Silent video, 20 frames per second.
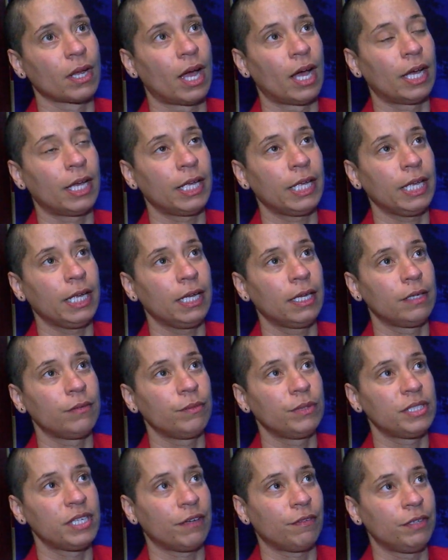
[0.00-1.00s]
I
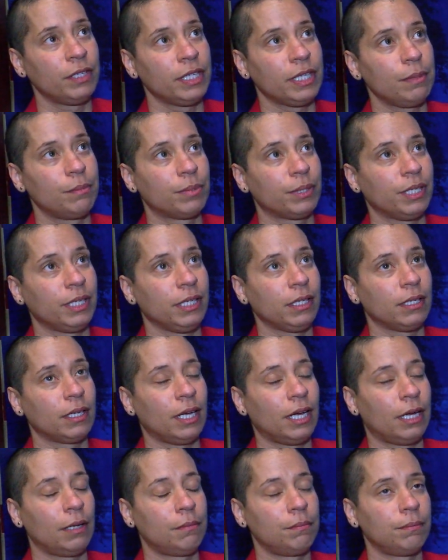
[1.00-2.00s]
will definitely bring
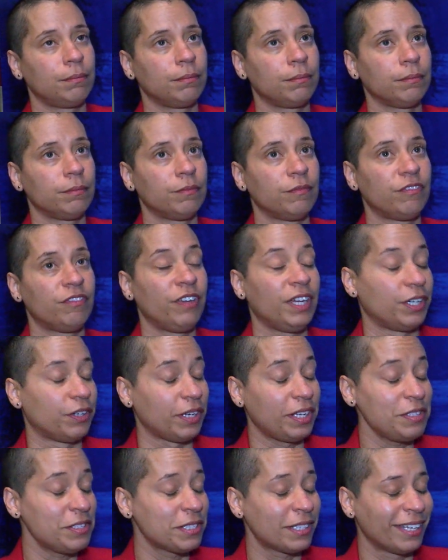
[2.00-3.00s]

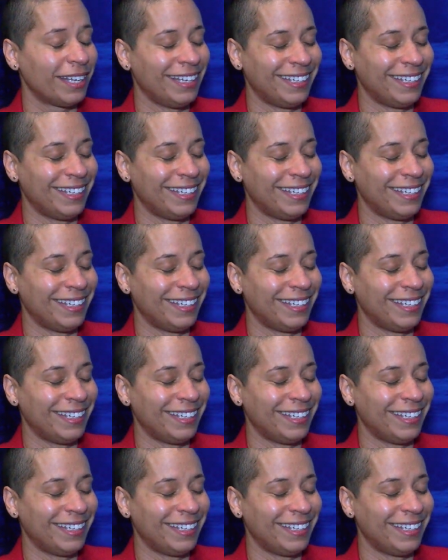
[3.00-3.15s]
fairness.